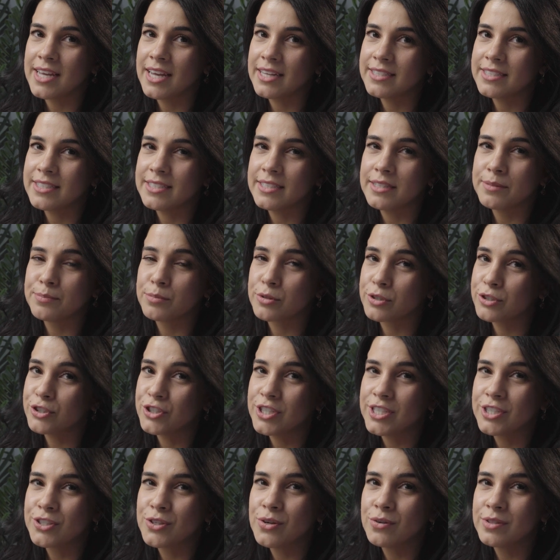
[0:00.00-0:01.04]
getting the
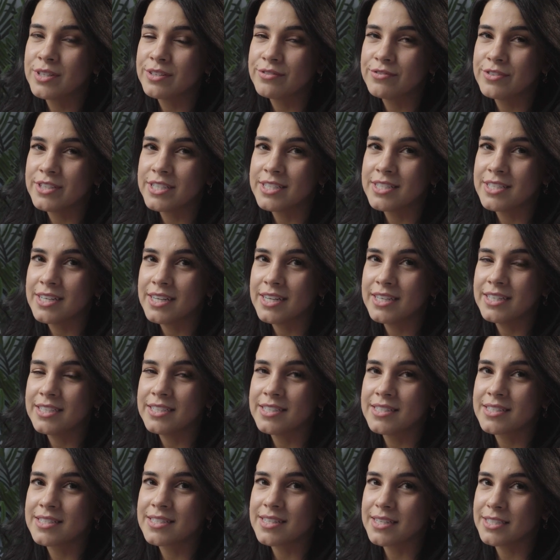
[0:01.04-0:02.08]
Portuguese Golden Visa
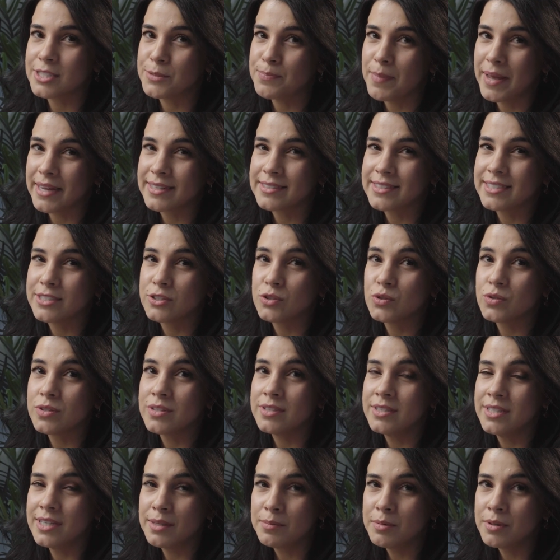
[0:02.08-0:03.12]
is expected to
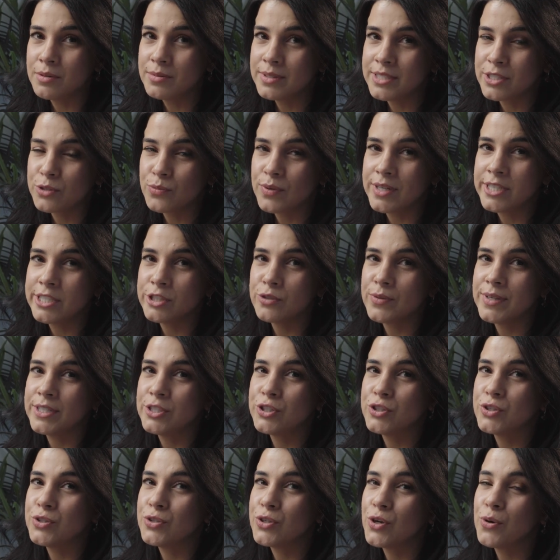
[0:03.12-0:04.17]
double in
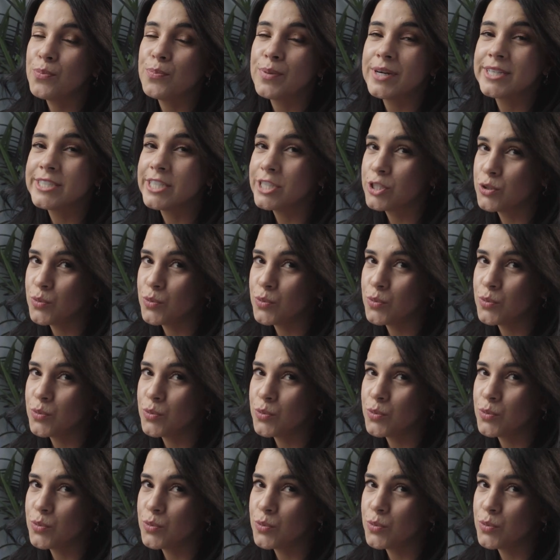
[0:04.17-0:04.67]
2022 compared to